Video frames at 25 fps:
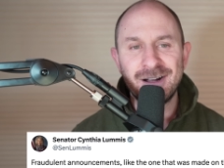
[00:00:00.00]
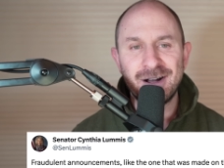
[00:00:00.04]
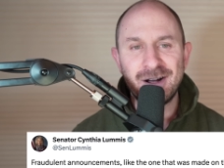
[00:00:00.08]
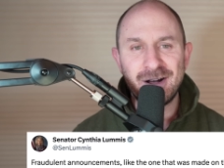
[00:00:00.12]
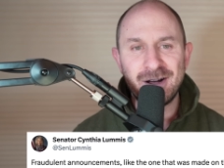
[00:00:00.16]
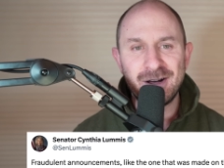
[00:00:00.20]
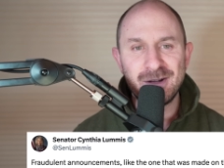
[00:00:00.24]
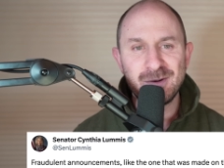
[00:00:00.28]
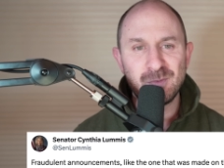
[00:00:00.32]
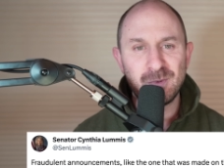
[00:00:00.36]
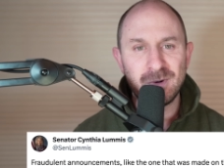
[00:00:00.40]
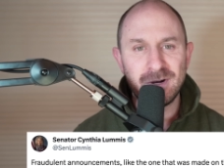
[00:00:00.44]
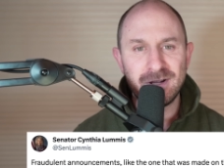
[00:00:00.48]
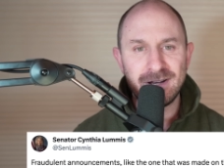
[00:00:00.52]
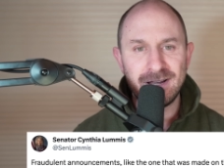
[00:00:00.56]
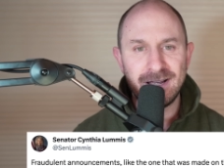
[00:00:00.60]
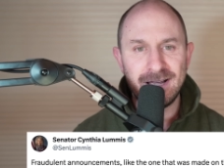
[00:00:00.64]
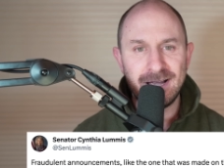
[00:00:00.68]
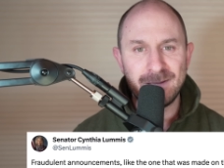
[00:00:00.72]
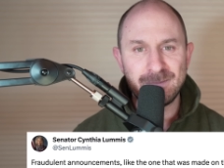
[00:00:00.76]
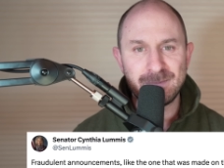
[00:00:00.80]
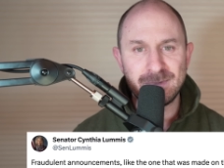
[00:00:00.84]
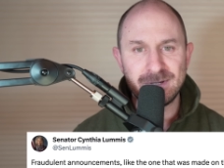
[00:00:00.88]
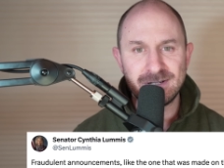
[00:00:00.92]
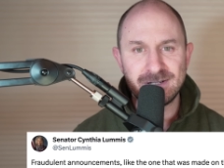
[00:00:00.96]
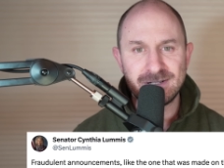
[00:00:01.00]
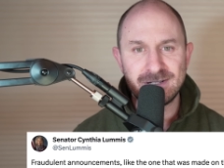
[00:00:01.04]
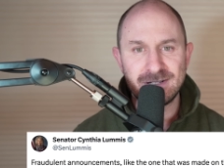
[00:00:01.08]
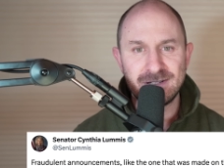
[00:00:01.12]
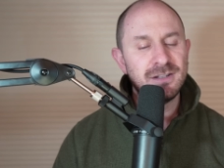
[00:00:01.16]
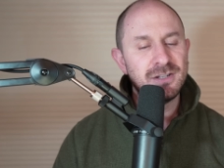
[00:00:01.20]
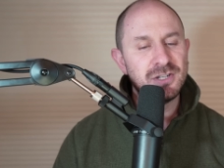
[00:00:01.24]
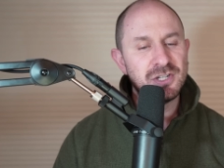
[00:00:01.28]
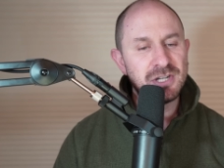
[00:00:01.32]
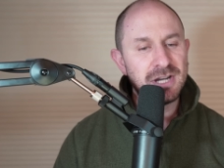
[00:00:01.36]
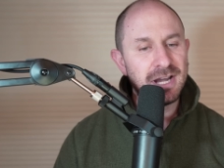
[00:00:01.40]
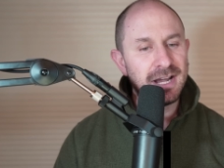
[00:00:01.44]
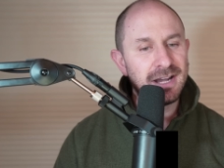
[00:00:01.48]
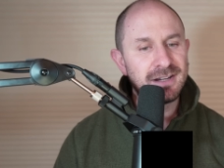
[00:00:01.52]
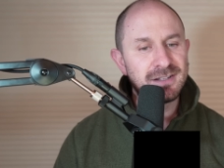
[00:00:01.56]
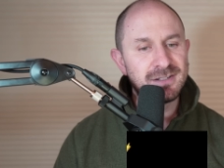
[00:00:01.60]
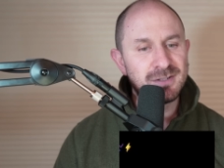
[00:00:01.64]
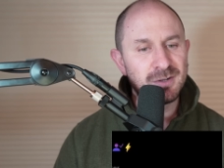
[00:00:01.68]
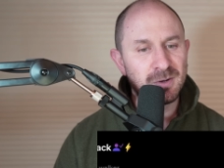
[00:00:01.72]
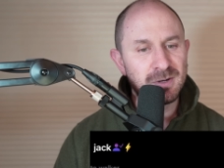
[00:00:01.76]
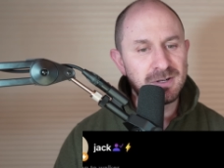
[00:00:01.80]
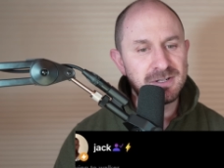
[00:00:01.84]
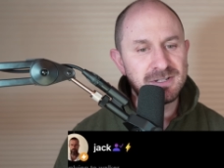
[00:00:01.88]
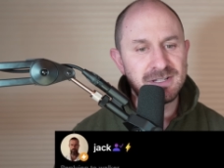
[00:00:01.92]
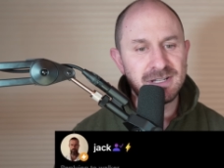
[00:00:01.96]
on what happened. Jack
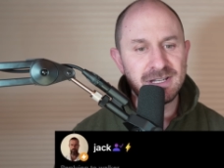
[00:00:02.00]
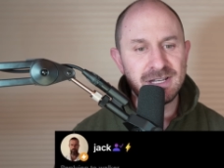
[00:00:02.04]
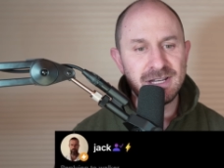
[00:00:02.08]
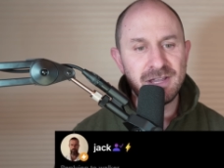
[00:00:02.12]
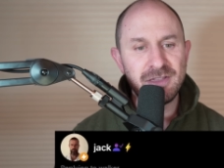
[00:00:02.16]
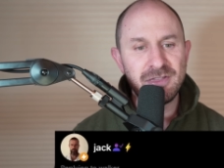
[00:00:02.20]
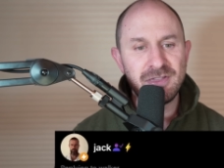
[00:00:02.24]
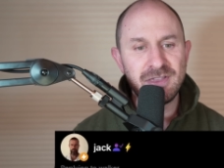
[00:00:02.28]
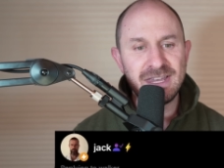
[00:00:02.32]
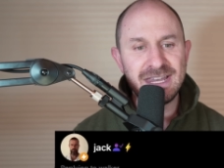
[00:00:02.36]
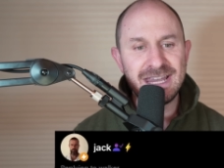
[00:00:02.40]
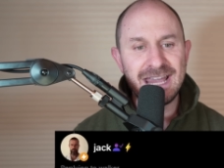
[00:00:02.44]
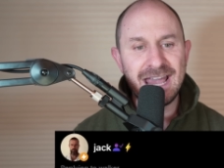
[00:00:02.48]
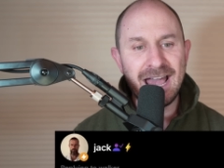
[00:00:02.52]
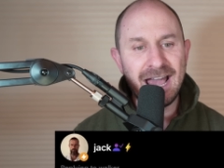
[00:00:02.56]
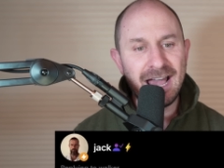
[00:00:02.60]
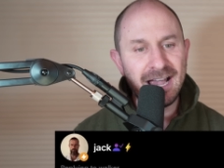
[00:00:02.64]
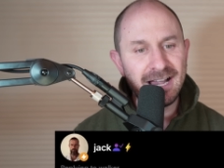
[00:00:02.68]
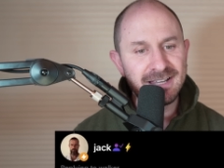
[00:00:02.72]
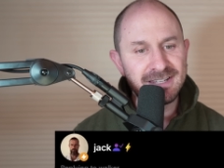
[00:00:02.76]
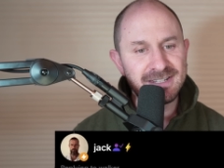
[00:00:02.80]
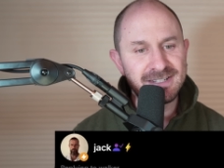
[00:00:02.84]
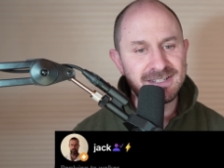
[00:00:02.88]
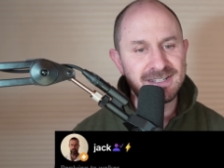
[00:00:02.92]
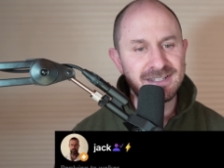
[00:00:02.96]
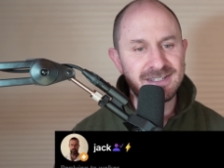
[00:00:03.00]
Dorsey, the ex